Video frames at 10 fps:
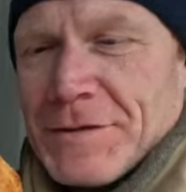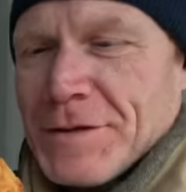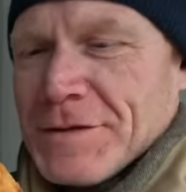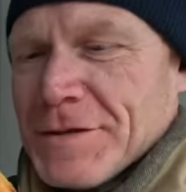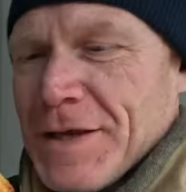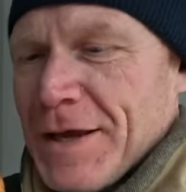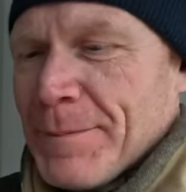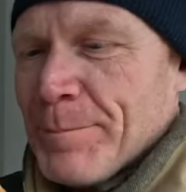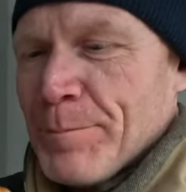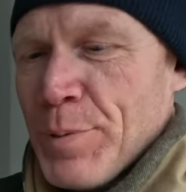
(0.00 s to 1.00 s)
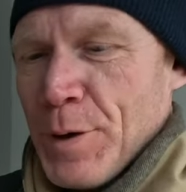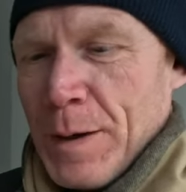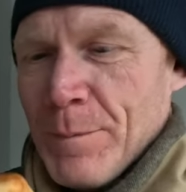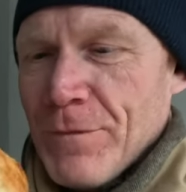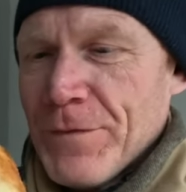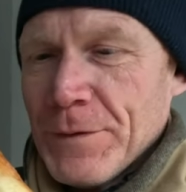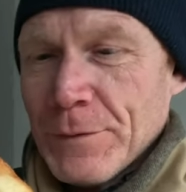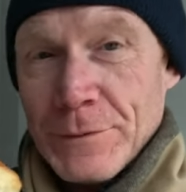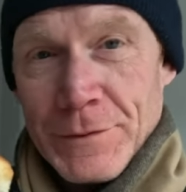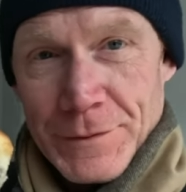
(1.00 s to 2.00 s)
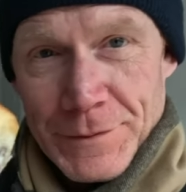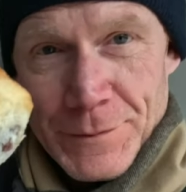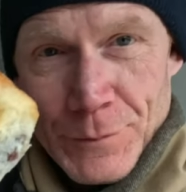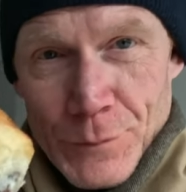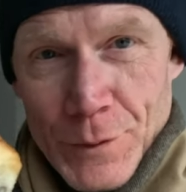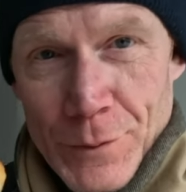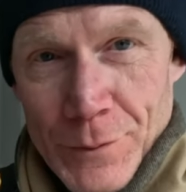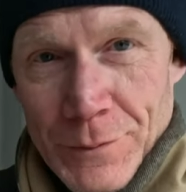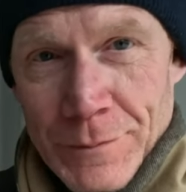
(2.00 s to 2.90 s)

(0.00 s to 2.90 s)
so this is a plum-filled roll,